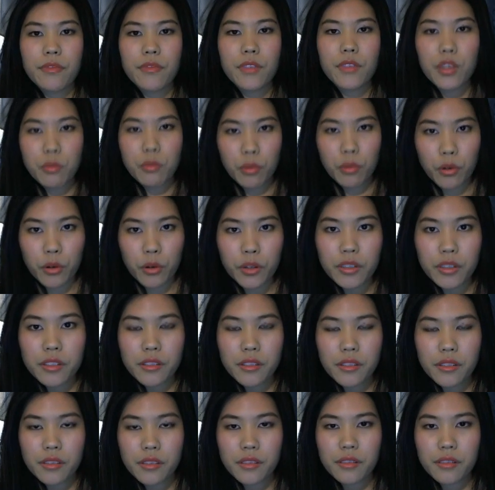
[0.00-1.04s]
you
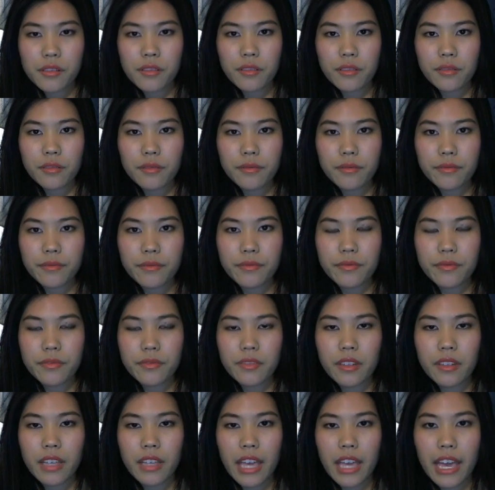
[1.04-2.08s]
pause,
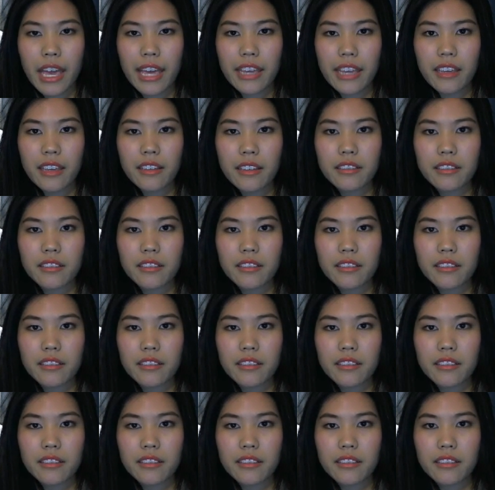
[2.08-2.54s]
okay?